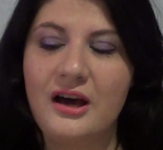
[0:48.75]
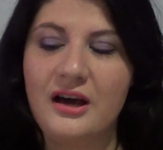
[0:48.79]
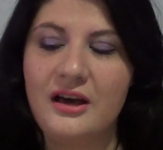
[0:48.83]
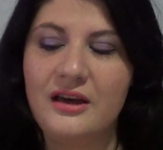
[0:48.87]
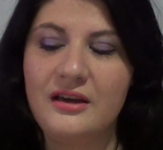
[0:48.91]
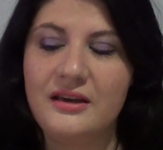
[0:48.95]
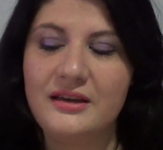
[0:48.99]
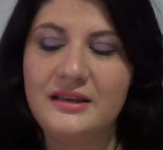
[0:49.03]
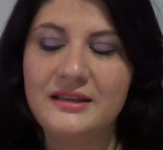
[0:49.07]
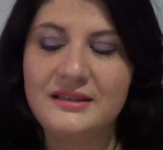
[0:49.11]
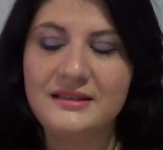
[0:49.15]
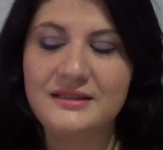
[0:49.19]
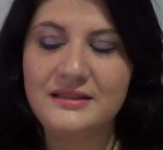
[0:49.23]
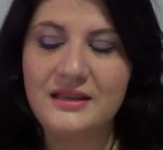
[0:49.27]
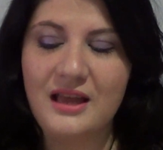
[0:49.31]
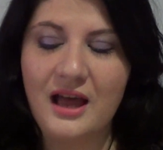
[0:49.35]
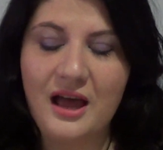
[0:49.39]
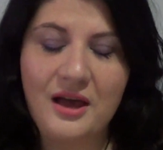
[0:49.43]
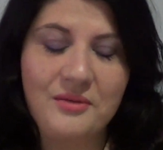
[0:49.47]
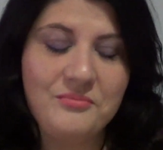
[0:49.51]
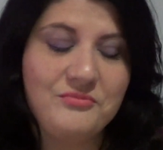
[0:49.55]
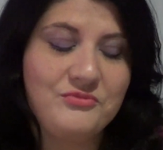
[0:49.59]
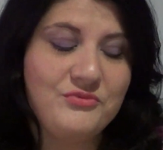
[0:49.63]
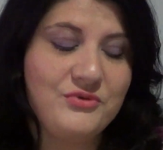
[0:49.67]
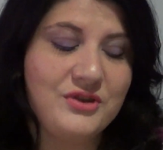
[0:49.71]

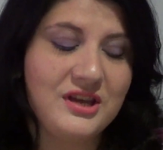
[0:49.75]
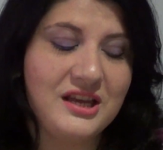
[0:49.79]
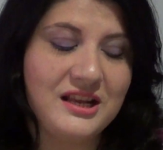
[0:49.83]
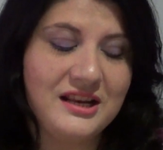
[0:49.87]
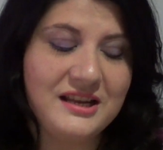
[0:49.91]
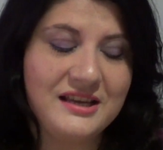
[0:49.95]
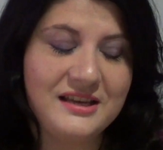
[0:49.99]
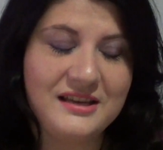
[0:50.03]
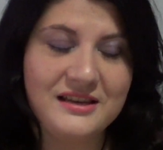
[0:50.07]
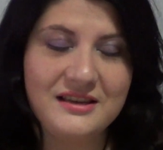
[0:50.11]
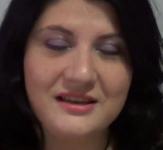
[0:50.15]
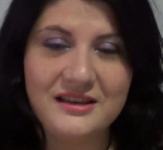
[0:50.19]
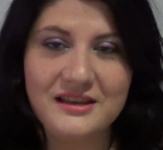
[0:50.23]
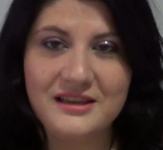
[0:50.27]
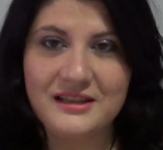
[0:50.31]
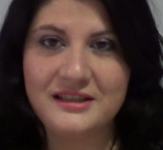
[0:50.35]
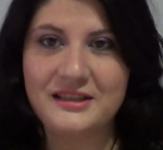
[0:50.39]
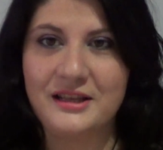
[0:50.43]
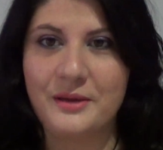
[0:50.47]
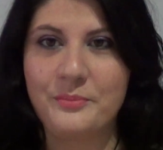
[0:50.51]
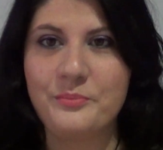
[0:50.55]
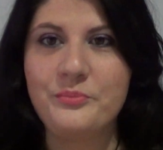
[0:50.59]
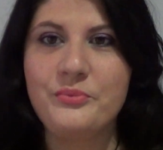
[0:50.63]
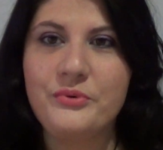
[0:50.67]
I'm really in a